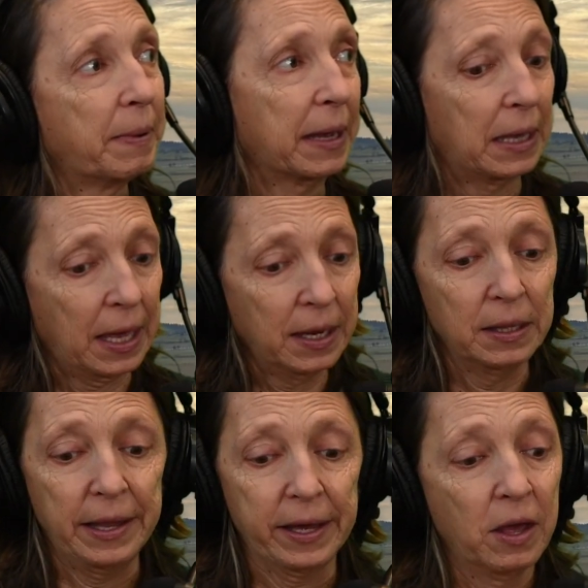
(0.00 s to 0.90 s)

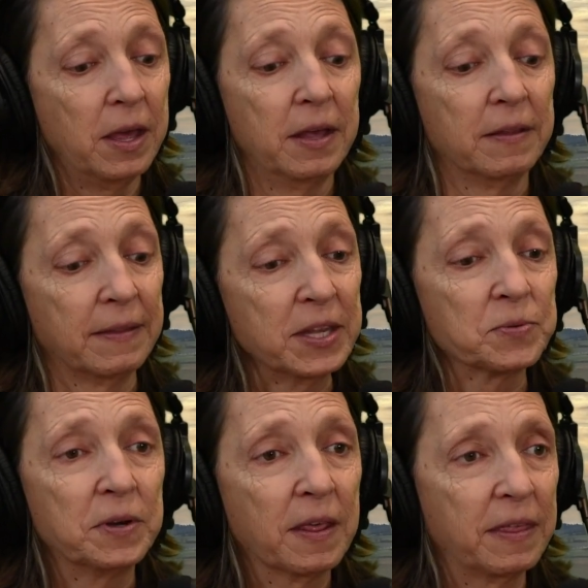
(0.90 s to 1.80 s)

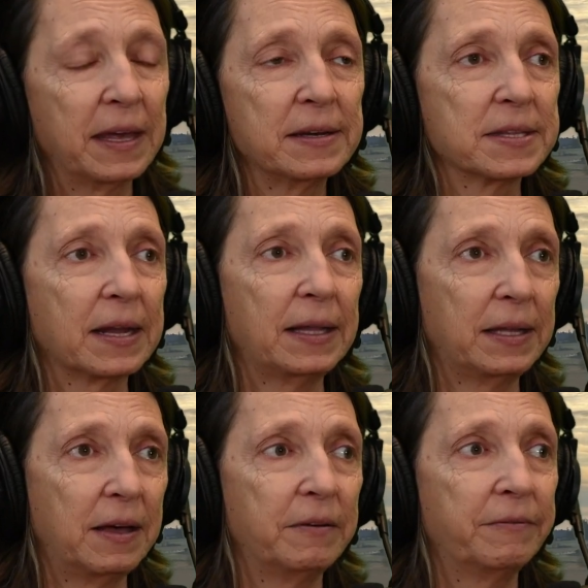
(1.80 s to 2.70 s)
That's one of the things that I
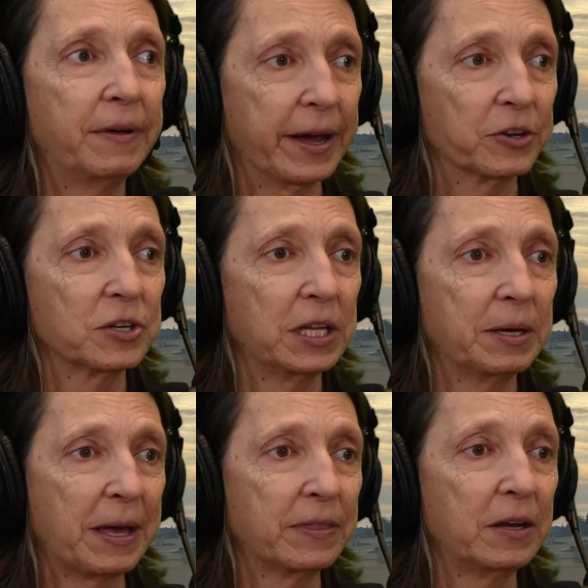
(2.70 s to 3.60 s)
love actually
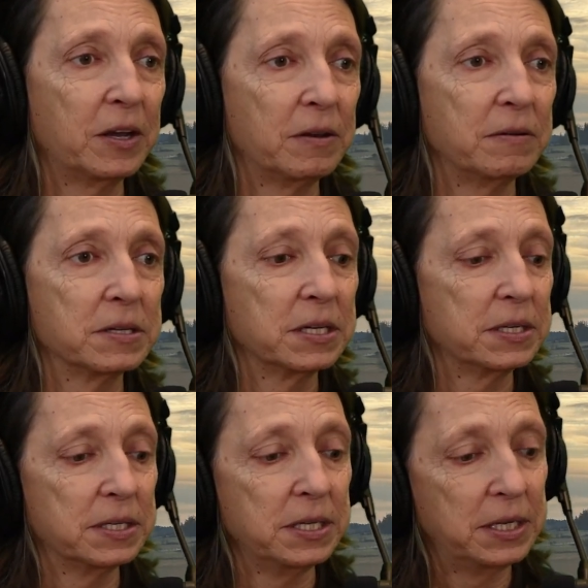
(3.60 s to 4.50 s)
about the news
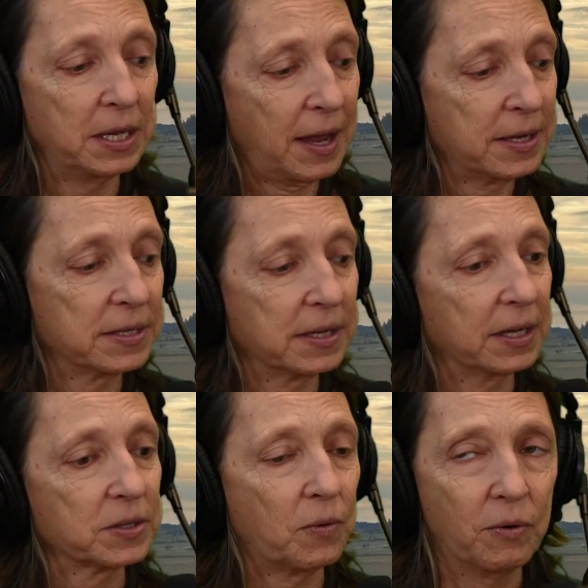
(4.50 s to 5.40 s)
is, yes,
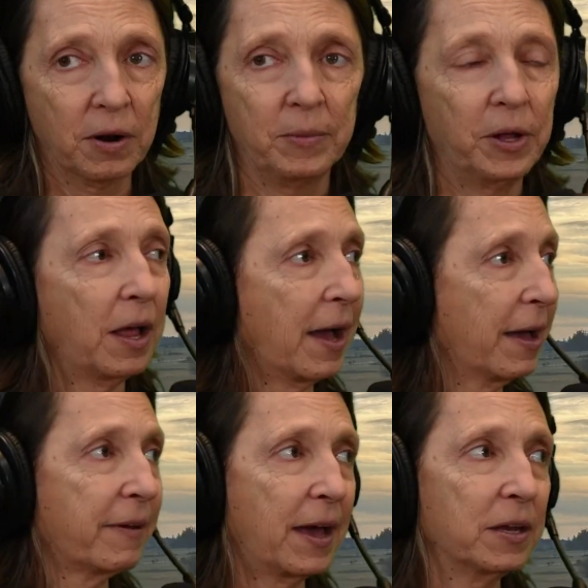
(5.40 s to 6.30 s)
it's horrible. I
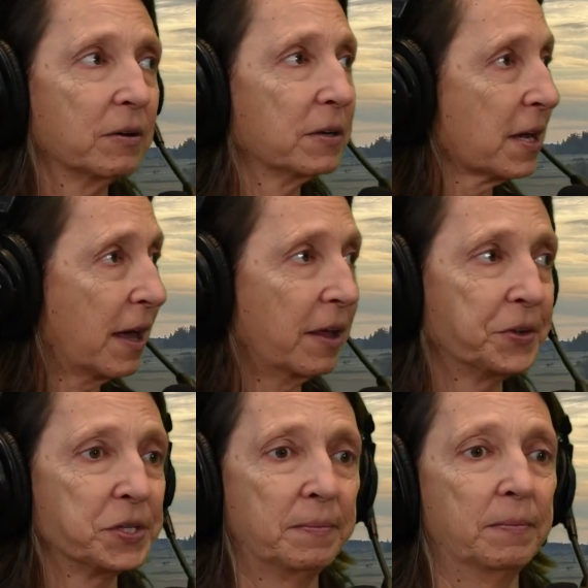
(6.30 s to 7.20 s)
have had to tell
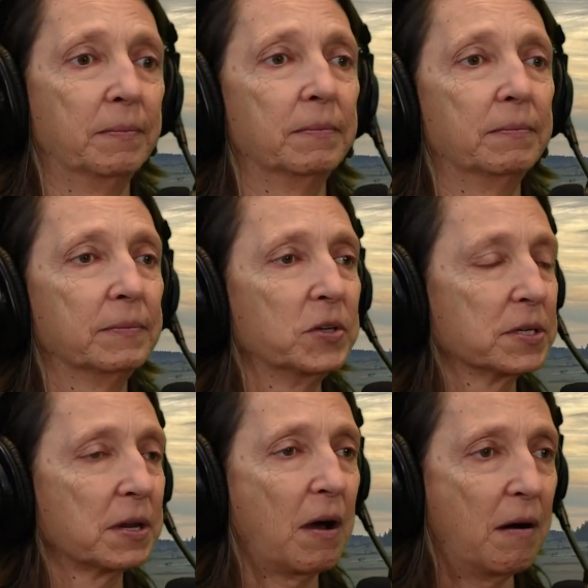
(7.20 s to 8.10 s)
some
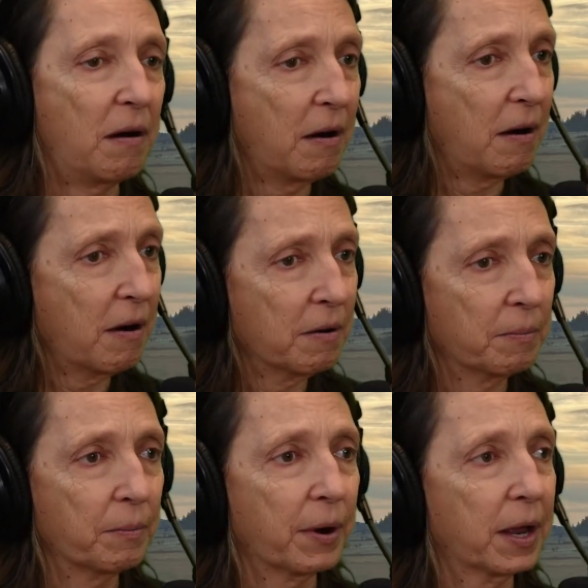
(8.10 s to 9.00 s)
just
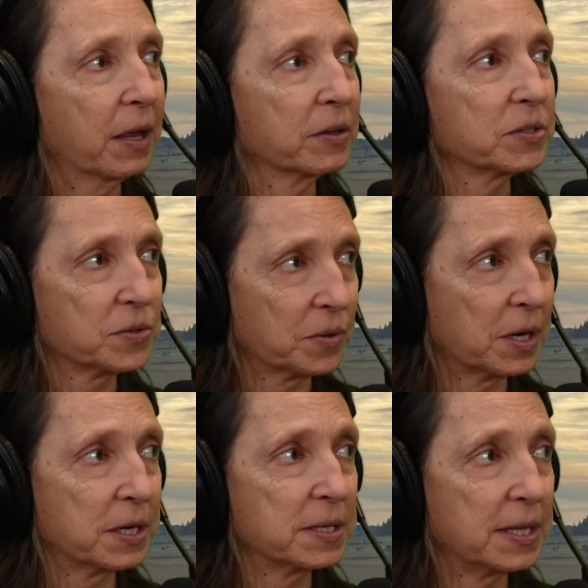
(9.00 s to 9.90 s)
heartbreaking
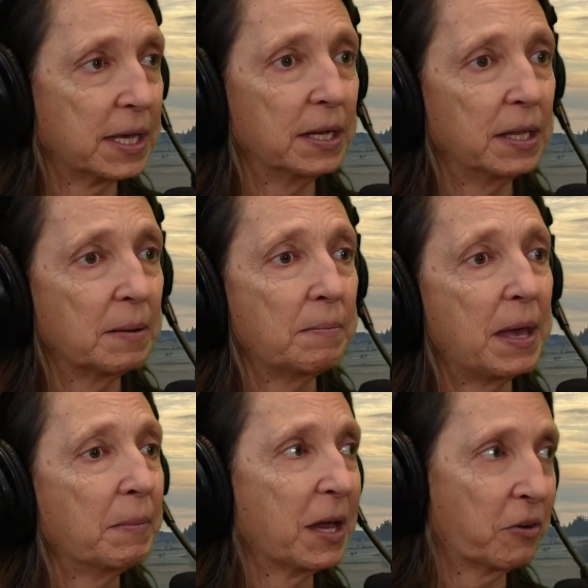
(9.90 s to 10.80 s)
stories that
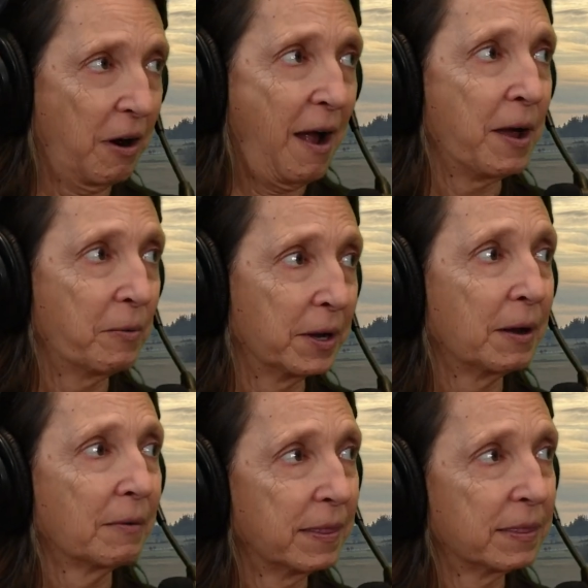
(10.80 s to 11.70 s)
make me cry when I
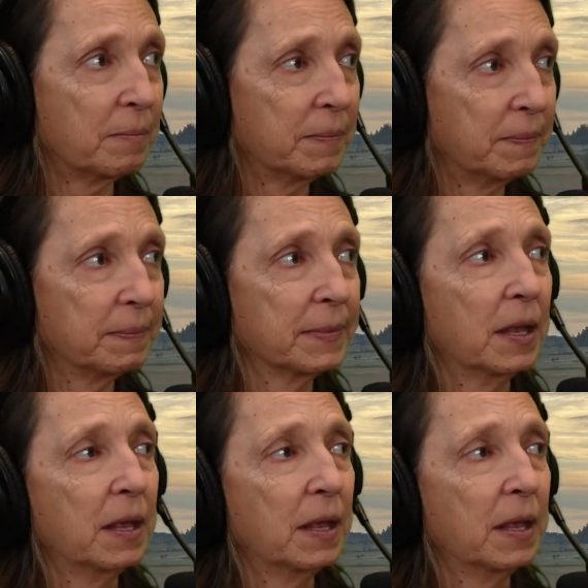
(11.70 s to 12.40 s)
write them. Yeah.